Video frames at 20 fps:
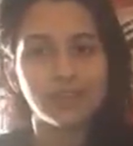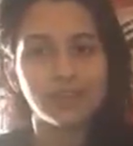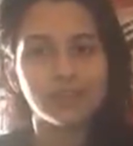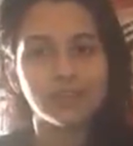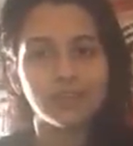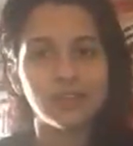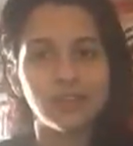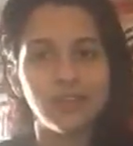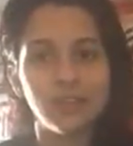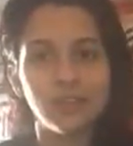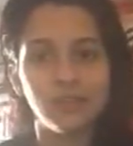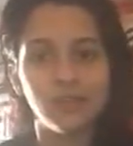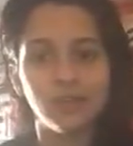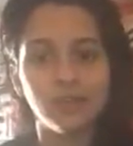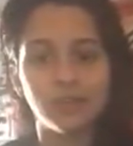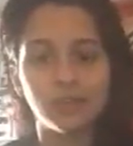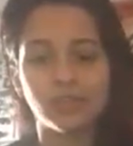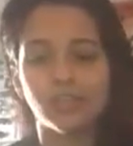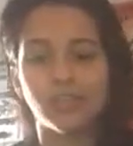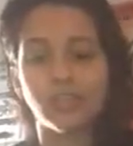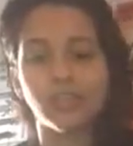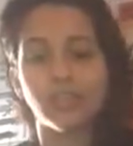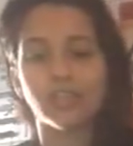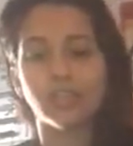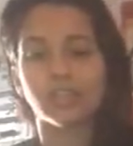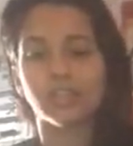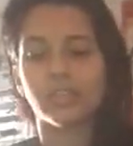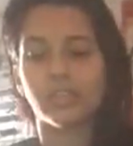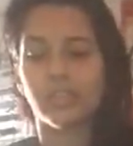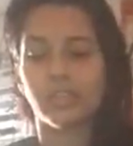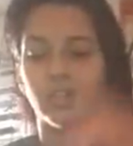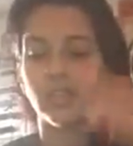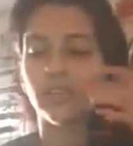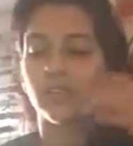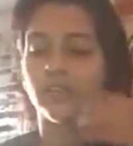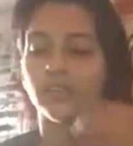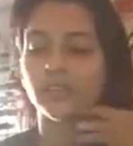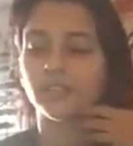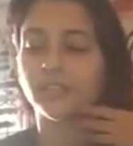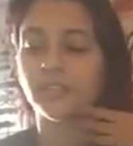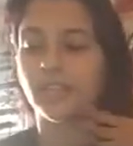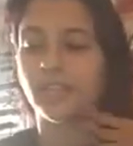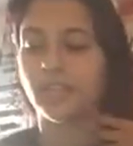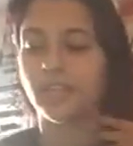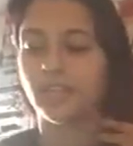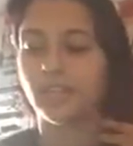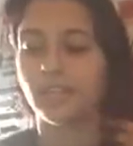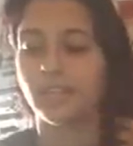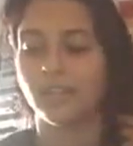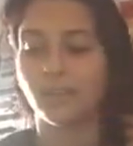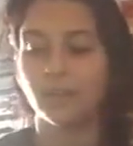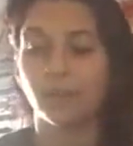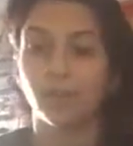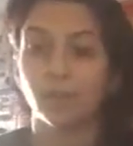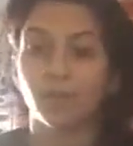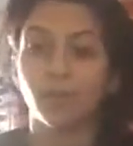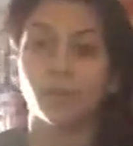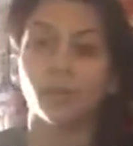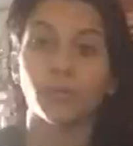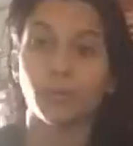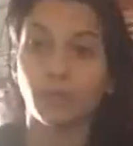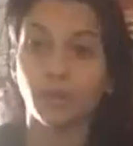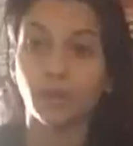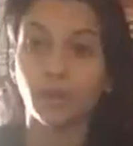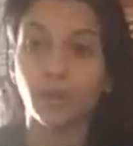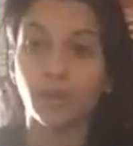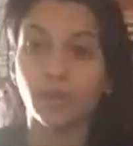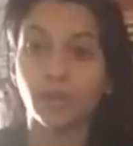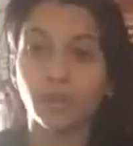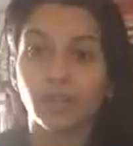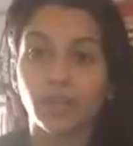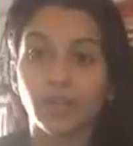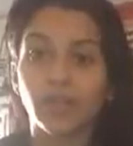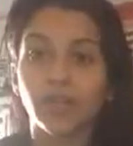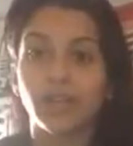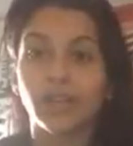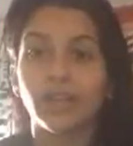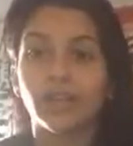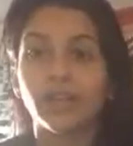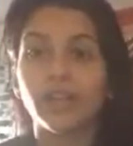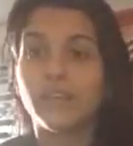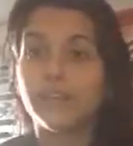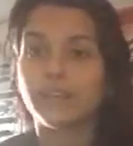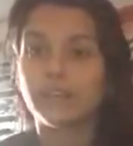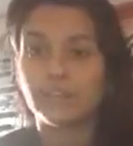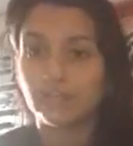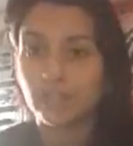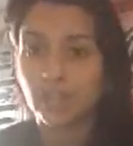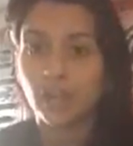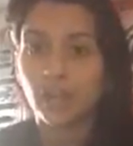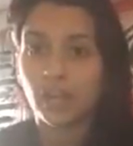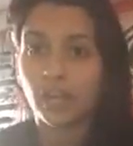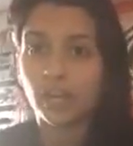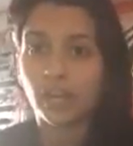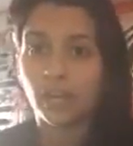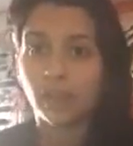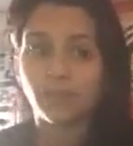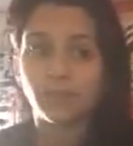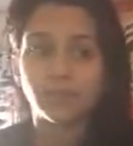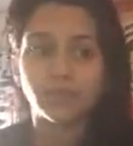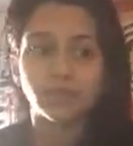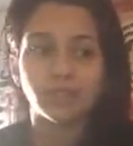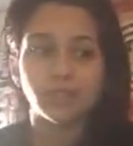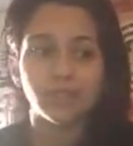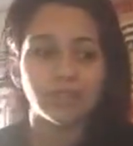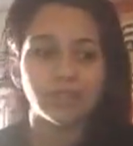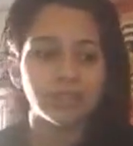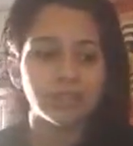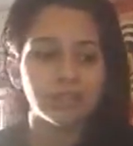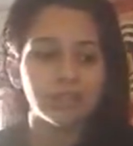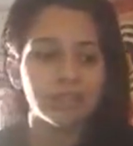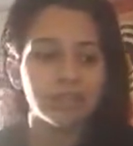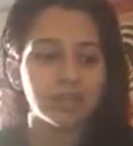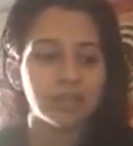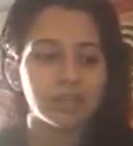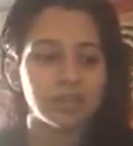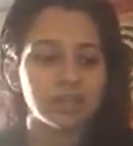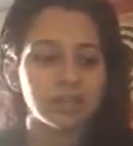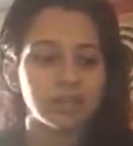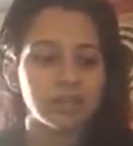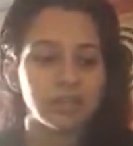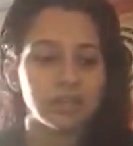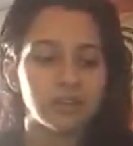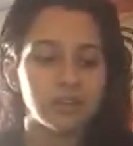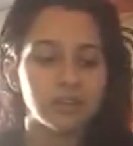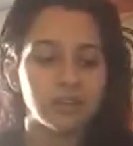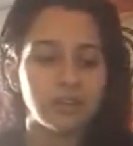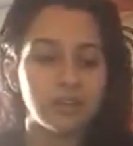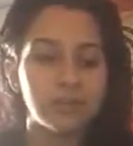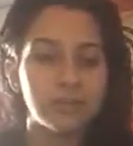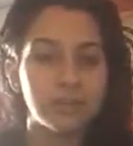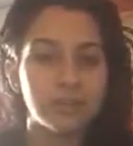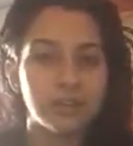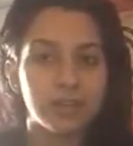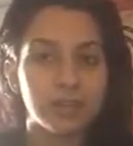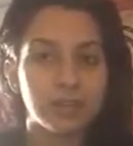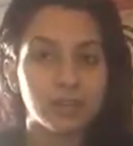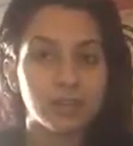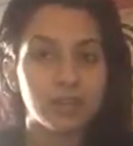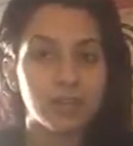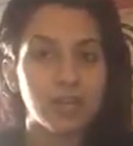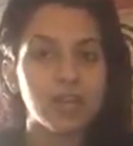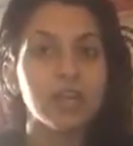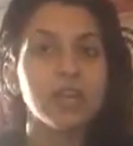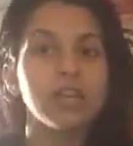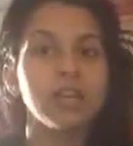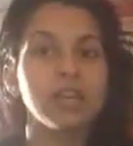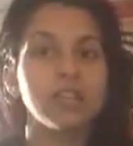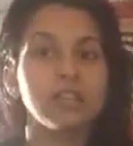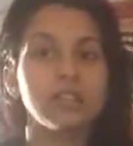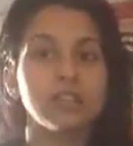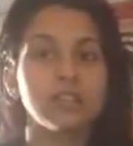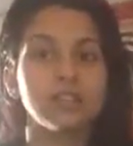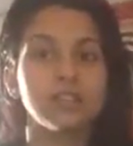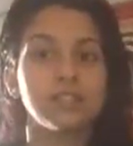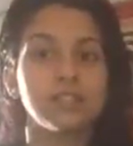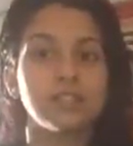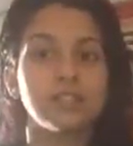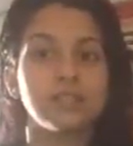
I saw you cooking and cleaning all the time and going to work, having jobs and keeping up with us.